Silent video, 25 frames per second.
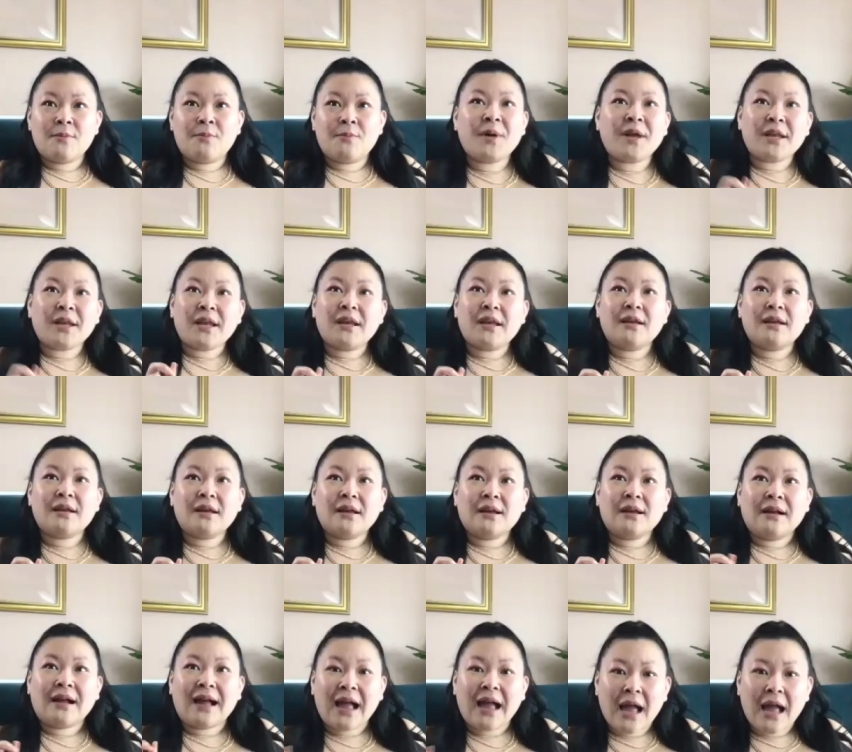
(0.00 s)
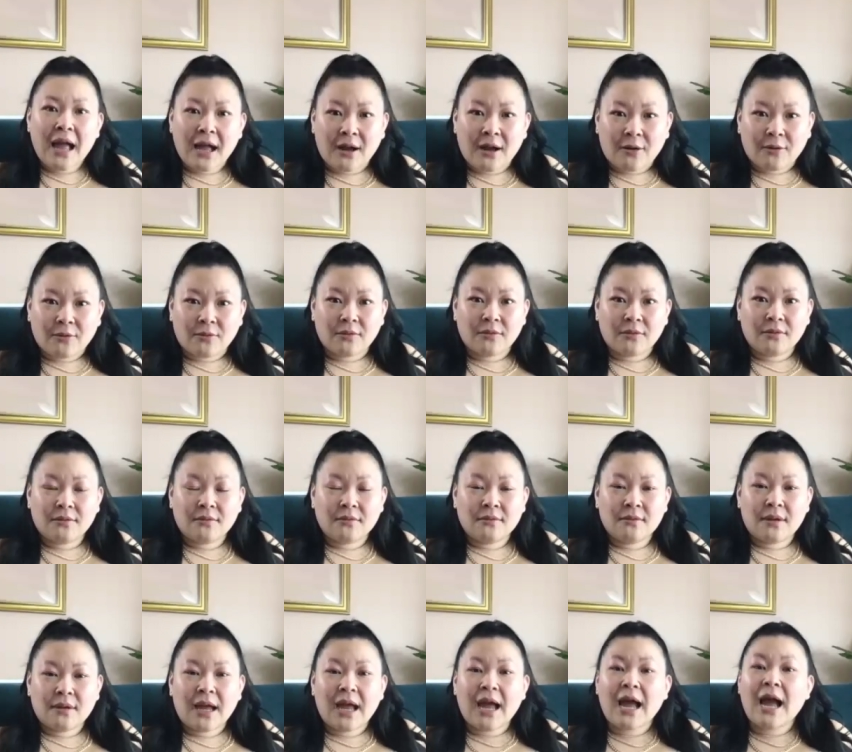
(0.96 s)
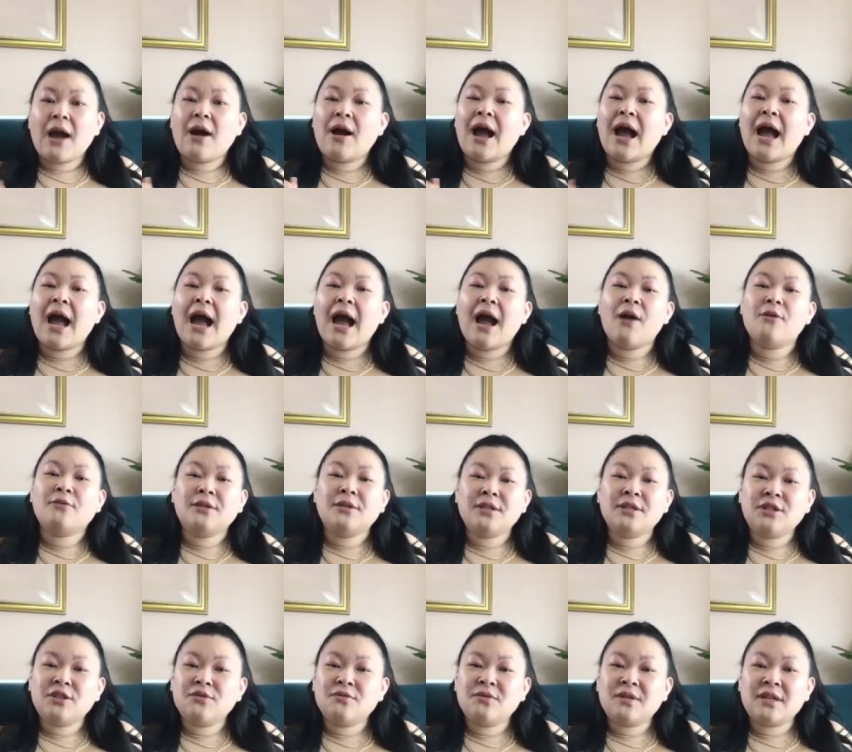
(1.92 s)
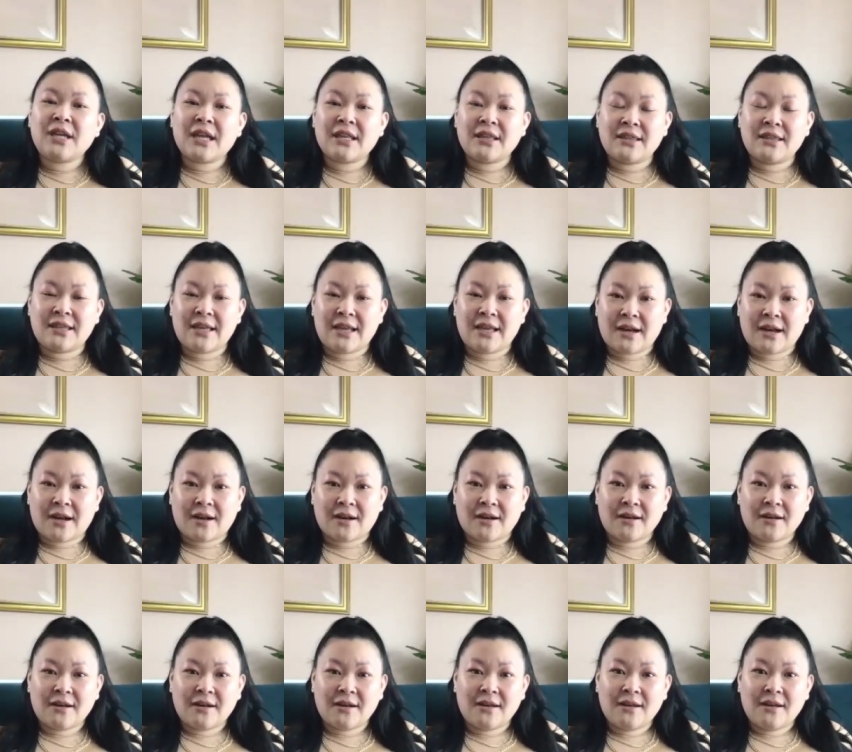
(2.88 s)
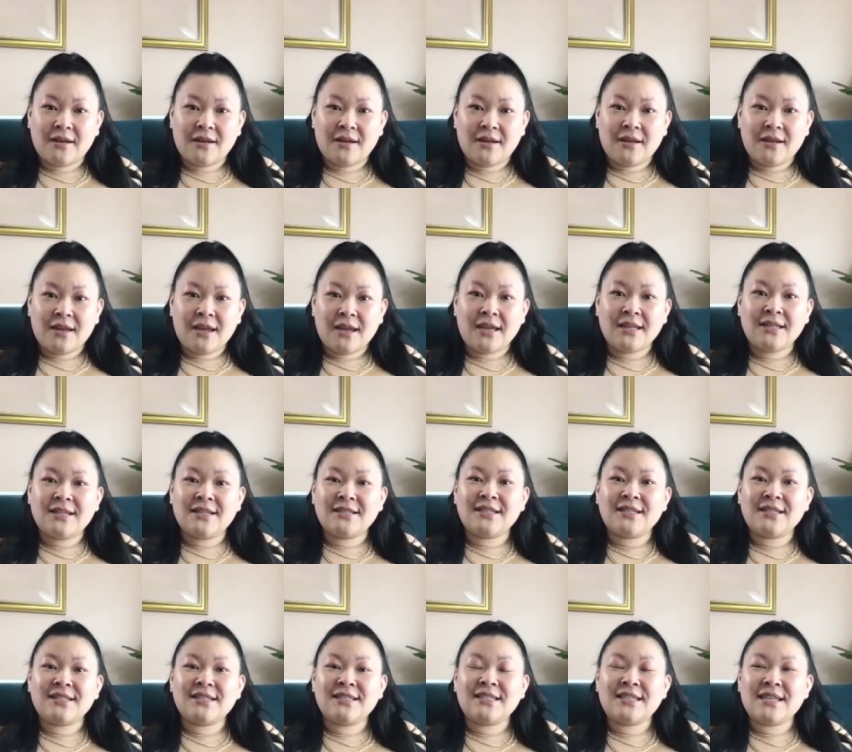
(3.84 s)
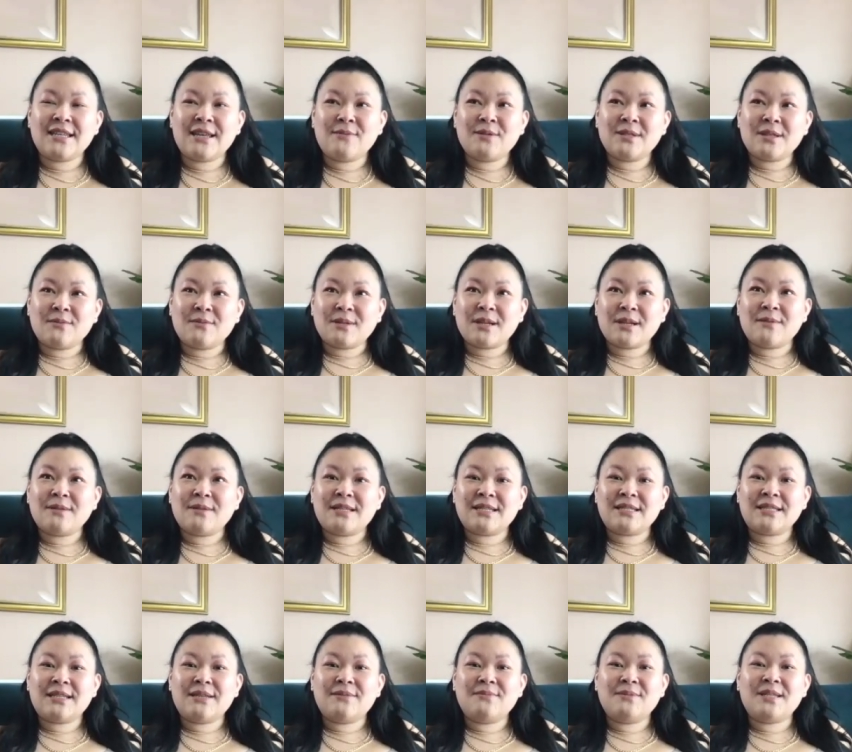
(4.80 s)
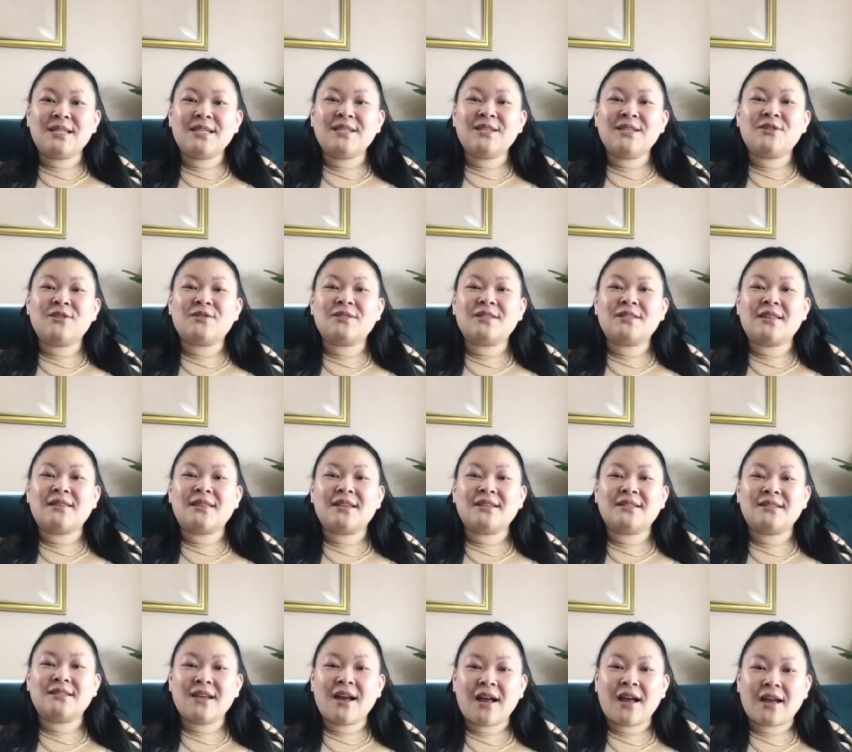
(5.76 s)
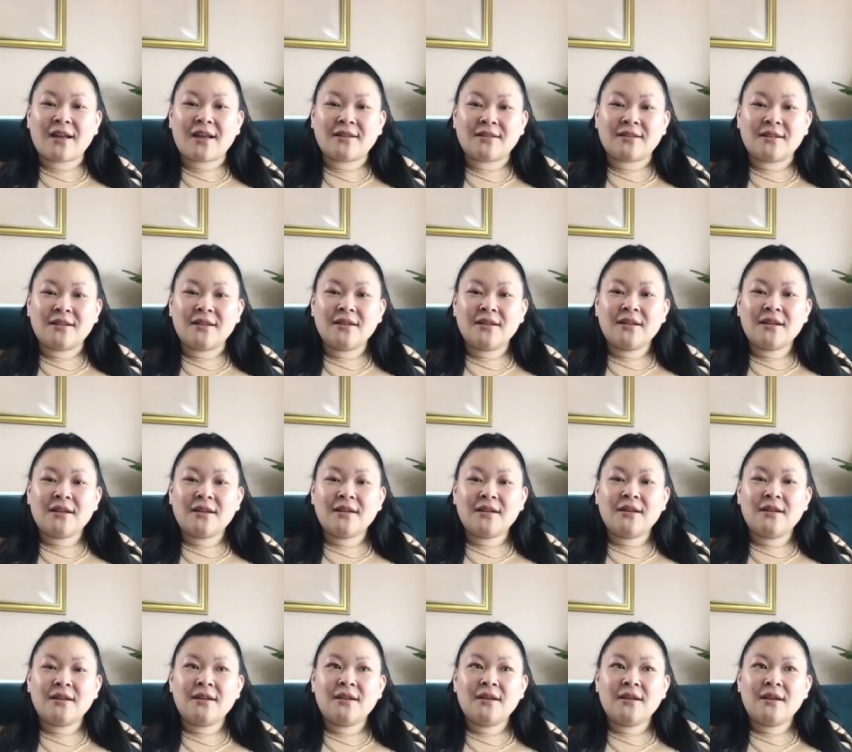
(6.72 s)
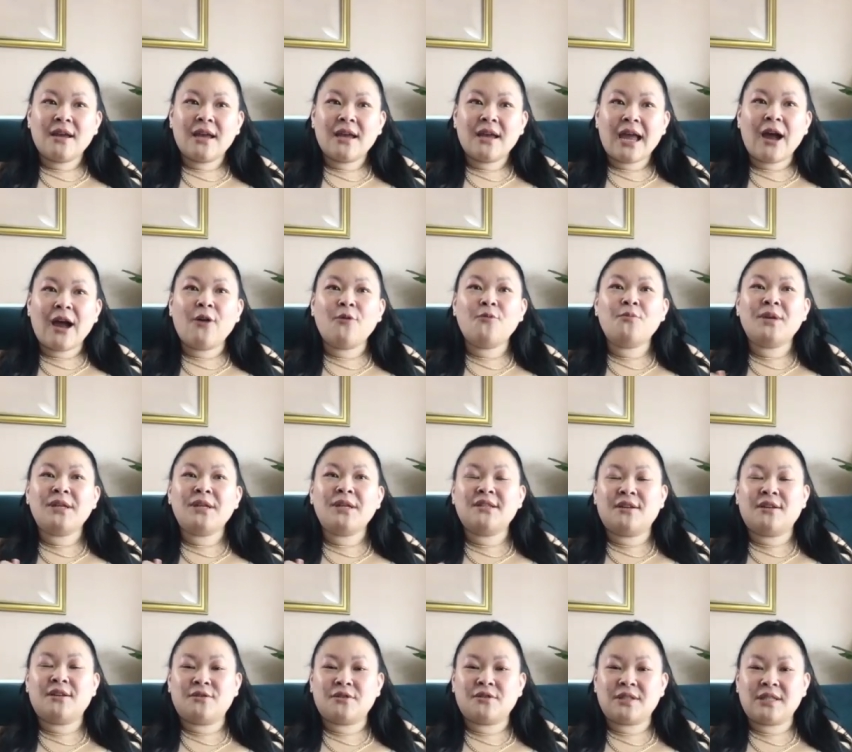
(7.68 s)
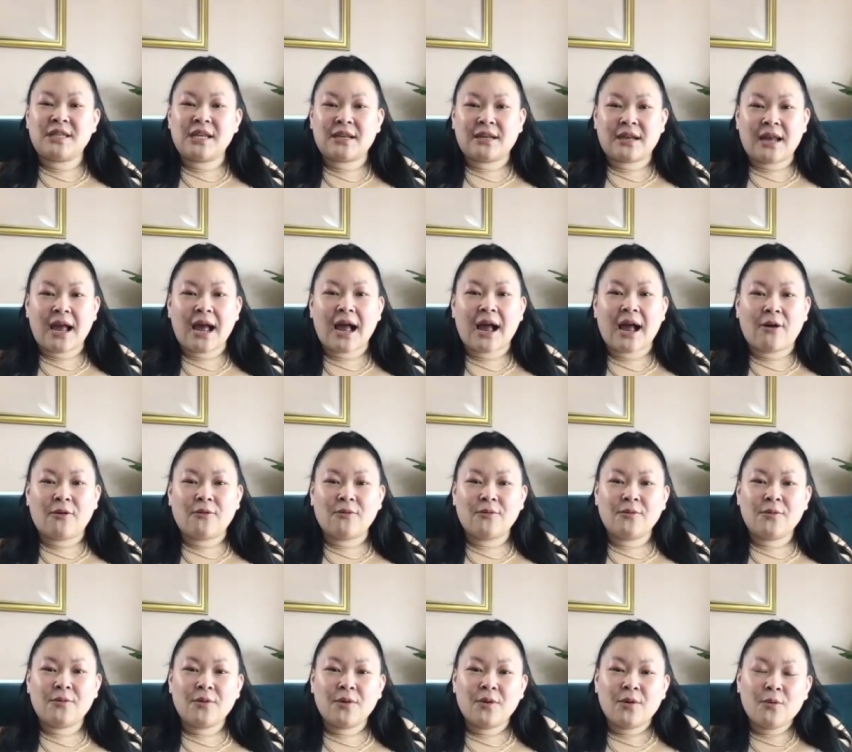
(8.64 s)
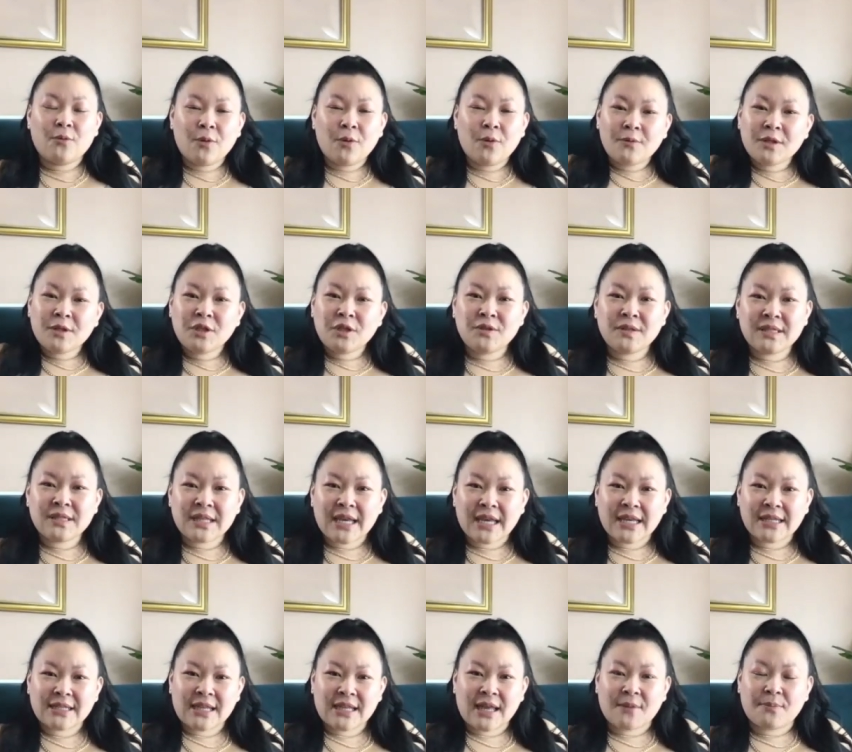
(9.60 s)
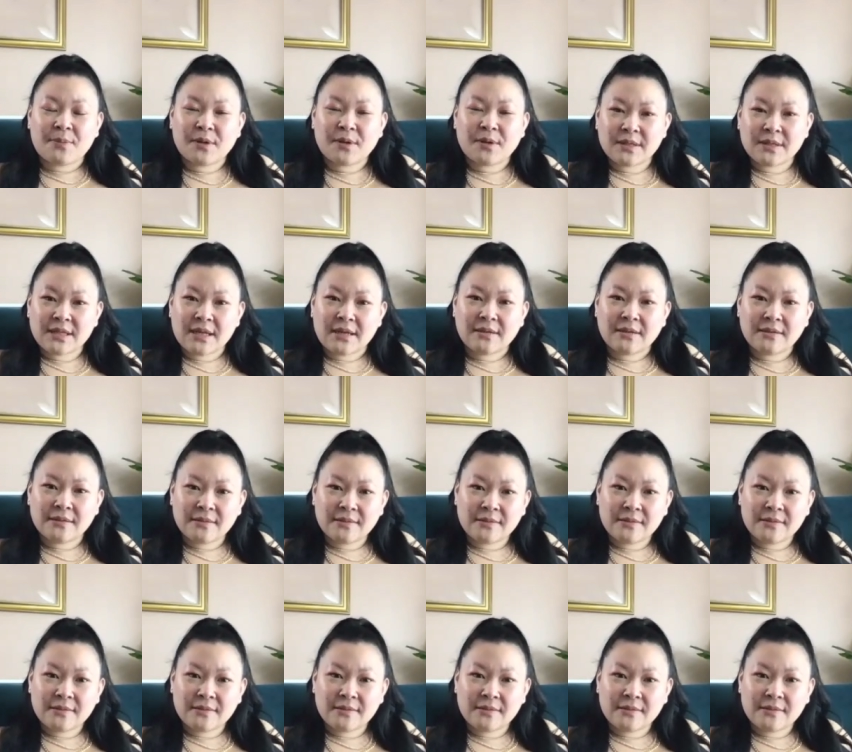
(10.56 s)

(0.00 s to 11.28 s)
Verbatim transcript: but how how how did you get there it doesn't seem sometimes it seems easier said than done help me to understand how what would you say to that person